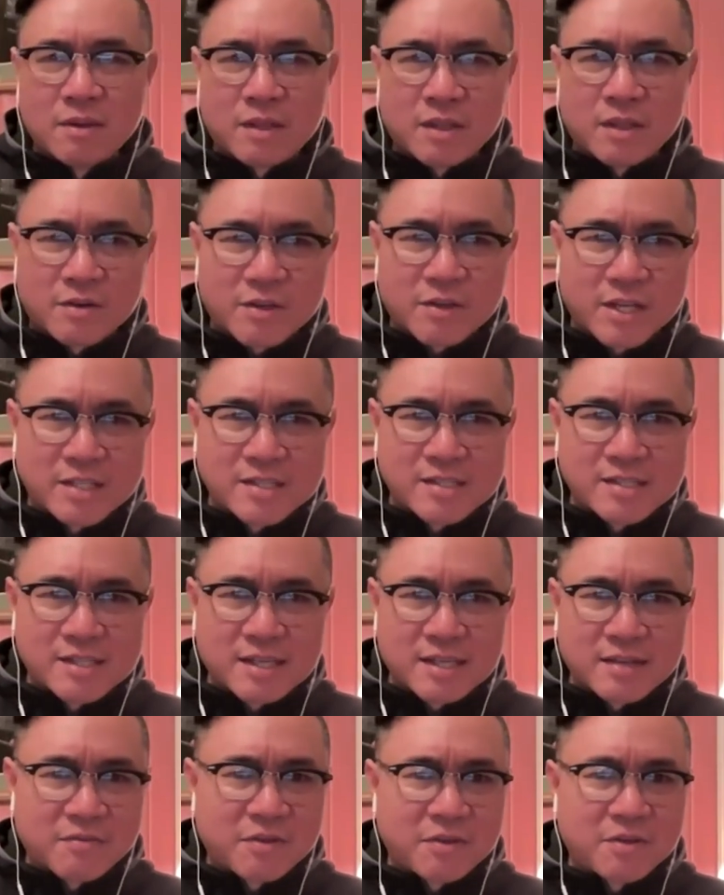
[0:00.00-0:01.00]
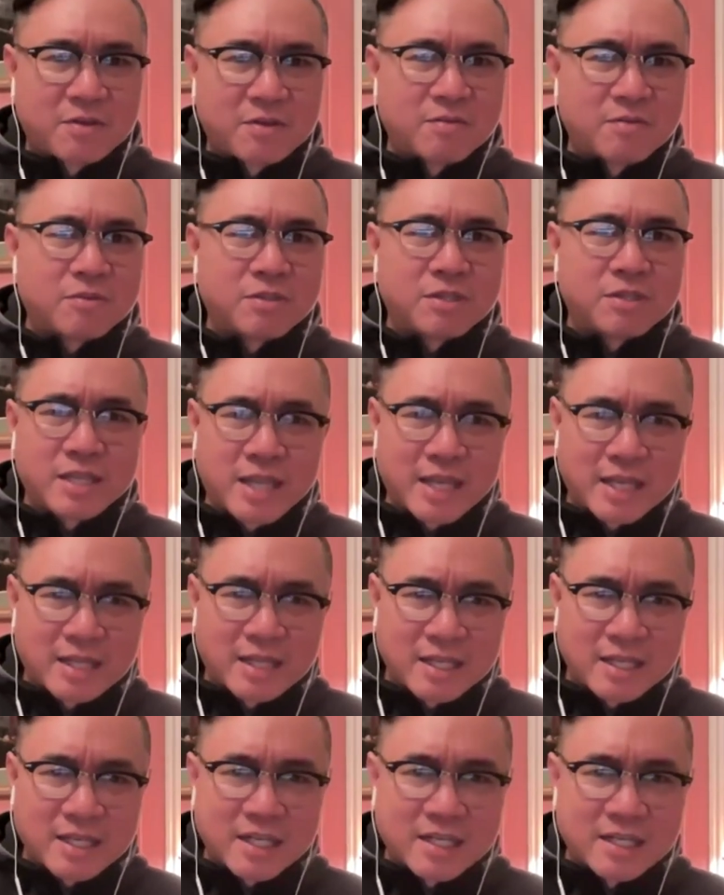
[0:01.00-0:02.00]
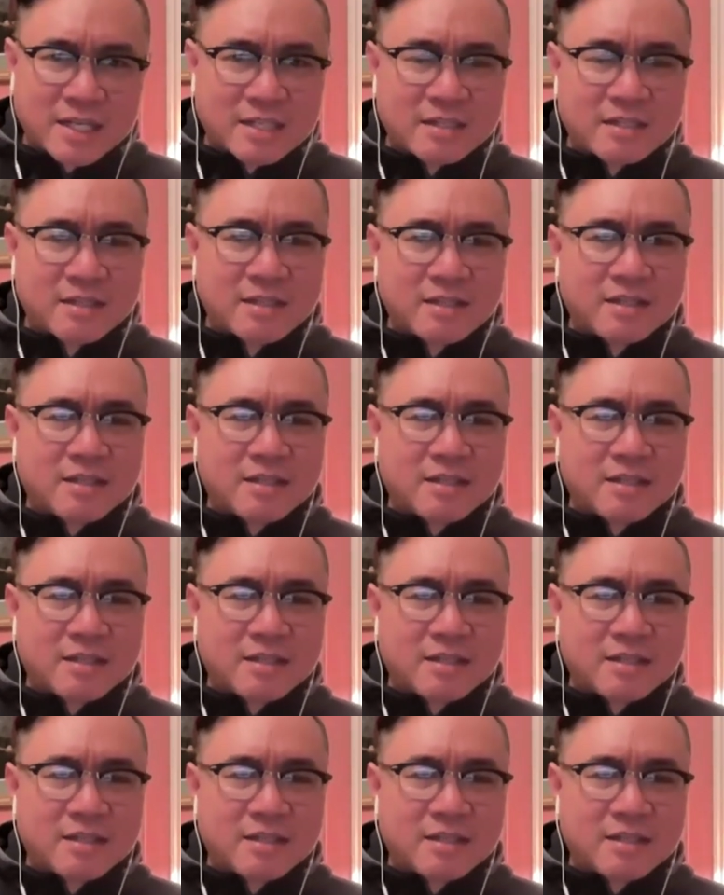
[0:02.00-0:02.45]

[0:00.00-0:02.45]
there are kids that feel really alienated